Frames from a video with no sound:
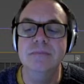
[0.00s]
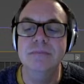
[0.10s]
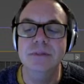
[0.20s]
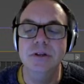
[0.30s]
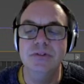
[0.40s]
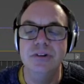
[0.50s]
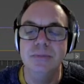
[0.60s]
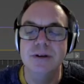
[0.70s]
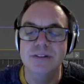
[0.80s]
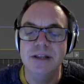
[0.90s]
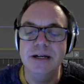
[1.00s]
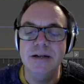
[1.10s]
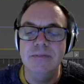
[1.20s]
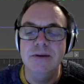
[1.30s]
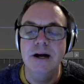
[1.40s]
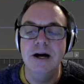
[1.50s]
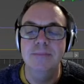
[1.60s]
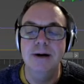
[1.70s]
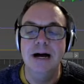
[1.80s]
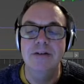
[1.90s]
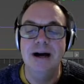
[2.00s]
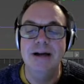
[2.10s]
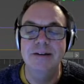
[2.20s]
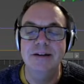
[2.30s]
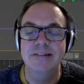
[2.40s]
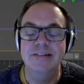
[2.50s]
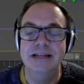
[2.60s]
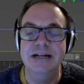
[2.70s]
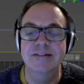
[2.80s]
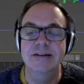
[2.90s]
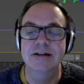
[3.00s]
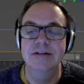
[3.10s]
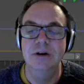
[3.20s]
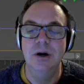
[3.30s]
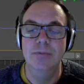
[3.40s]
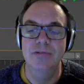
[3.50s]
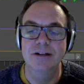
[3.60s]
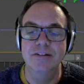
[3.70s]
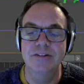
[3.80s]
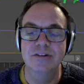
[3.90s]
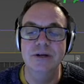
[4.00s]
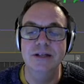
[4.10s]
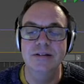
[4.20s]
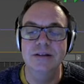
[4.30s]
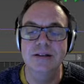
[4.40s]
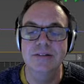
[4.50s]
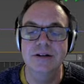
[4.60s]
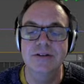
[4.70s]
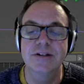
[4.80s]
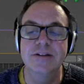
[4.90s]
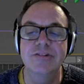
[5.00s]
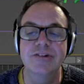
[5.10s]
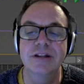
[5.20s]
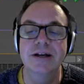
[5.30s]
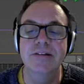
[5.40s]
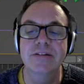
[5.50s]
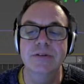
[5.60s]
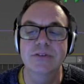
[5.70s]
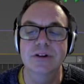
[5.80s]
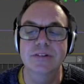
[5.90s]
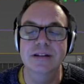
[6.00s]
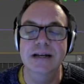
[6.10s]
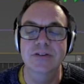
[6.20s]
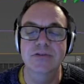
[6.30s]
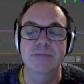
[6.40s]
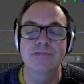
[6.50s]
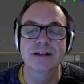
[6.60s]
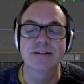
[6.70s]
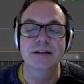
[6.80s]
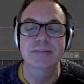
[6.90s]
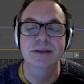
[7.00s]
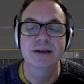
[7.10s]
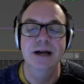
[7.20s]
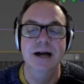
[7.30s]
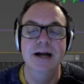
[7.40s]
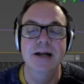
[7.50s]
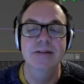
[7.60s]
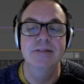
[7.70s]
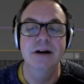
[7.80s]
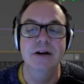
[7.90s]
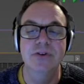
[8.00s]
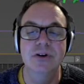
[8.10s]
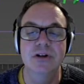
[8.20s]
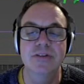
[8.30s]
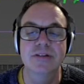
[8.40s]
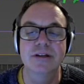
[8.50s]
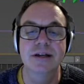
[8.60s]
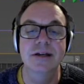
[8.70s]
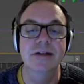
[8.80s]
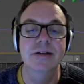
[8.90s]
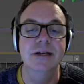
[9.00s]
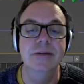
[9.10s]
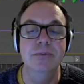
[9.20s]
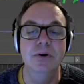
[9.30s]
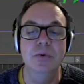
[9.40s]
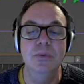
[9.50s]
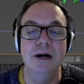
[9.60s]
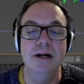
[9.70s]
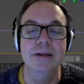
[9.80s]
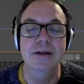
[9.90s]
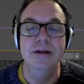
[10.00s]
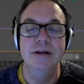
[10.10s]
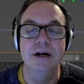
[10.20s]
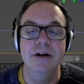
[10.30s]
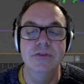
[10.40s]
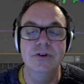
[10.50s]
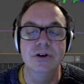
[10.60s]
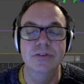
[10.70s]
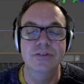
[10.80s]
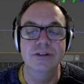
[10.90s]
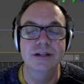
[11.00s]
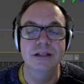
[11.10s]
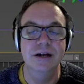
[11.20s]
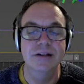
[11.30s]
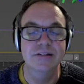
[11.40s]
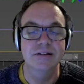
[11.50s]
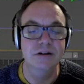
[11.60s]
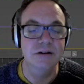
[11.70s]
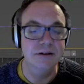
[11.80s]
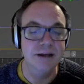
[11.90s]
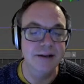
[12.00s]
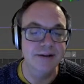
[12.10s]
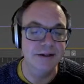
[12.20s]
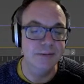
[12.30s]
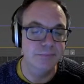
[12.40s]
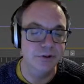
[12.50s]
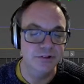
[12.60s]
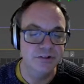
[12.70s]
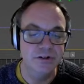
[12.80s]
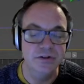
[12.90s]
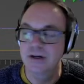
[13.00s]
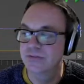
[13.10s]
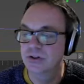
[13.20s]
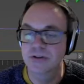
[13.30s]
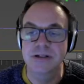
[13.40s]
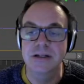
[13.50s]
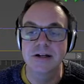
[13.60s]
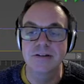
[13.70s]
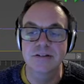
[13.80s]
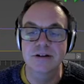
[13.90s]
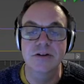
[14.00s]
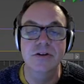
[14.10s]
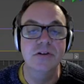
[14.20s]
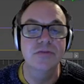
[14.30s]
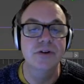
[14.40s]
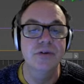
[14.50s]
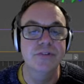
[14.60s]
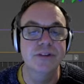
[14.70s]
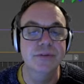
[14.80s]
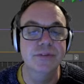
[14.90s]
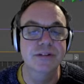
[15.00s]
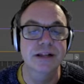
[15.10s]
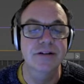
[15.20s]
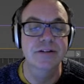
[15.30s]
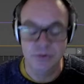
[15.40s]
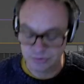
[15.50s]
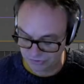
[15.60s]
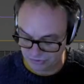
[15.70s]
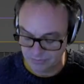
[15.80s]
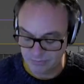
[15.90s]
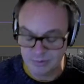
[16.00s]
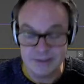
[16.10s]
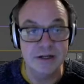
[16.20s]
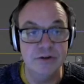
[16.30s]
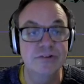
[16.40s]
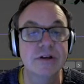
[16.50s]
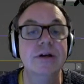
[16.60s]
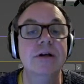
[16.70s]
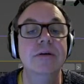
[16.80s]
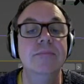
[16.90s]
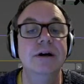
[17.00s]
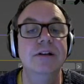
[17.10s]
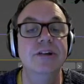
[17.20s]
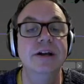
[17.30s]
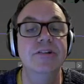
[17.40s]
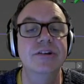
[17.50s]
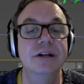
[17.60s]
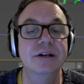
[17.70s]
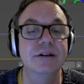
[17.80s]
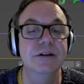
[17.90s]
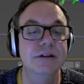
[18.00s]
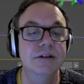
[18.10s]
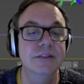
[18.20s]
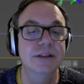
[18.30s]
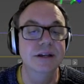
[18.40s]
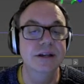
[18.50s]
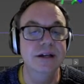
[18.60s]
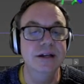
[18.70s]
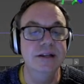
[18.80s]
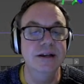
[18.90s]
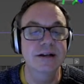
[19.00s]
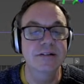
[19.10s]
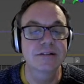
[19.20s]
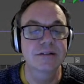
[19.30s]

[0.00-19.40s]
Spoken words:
YouTube the other day. I have added a selector operator to it. That's the only addition there. So I've got a selector operator, and I've got in input 1, I've got the lights on, and in input 2, I've got the lights turned off. And obviously with the selector, you can toggle between those by changing the index.